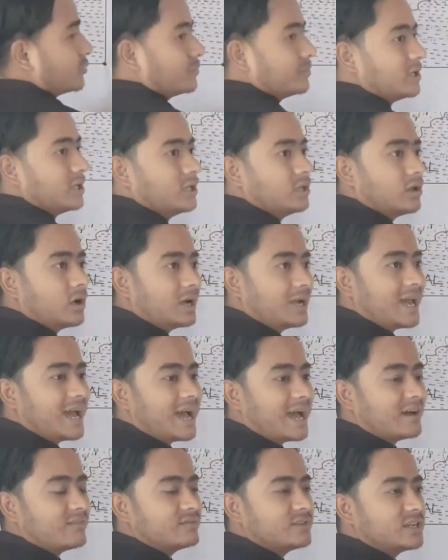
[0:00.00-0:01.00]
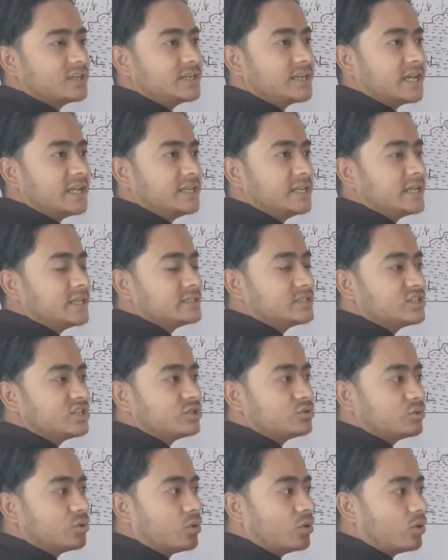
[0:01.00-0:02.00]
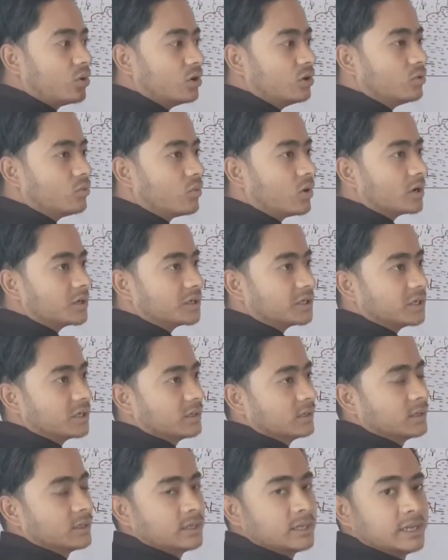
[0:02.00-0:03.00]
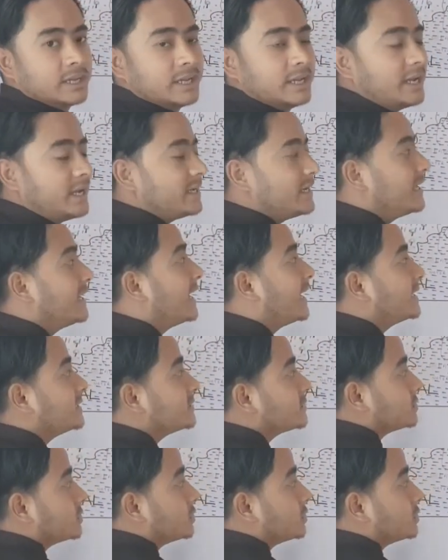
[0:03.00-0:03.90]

will not have the tendency to hold water. It gets